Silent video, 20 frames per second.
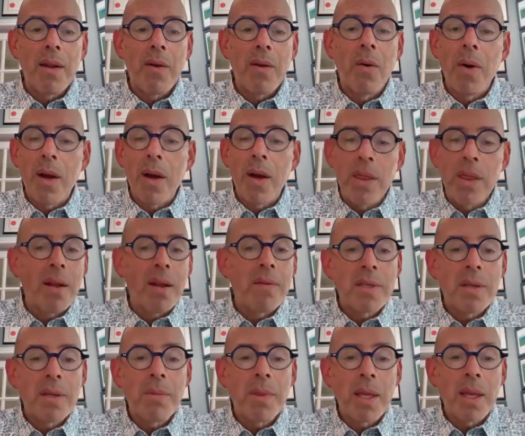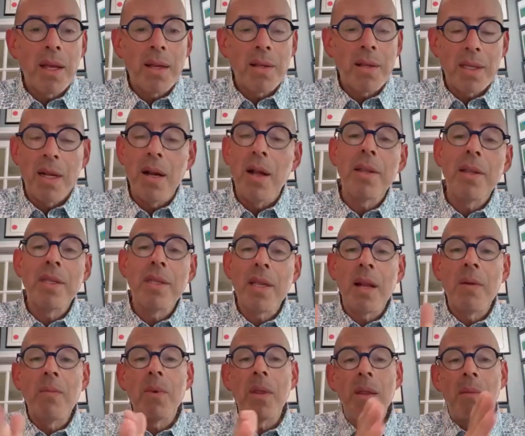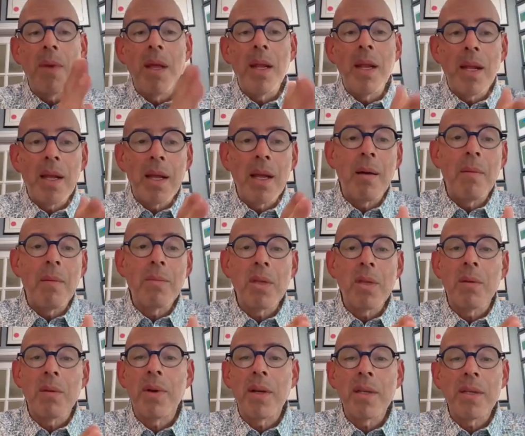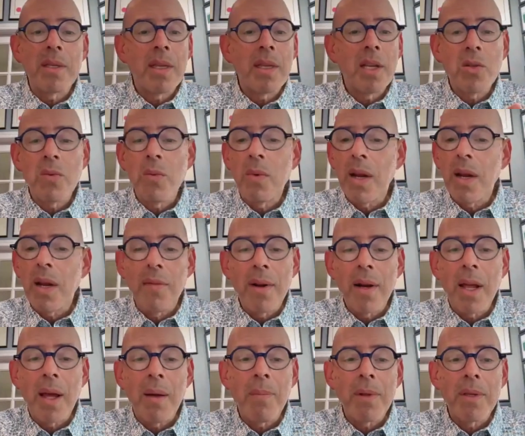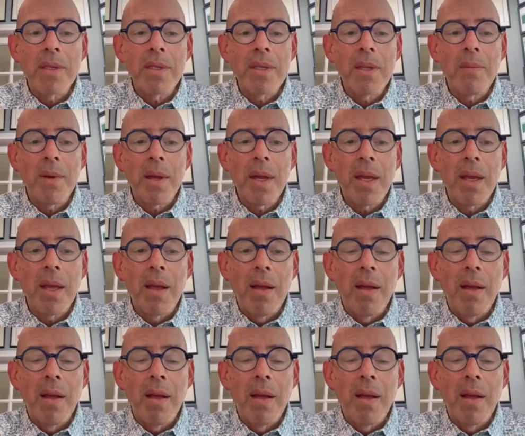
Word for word: Oh, I thought of something else. And all of a sudden, when the meeting comes, the presentation, whatever it happens to be,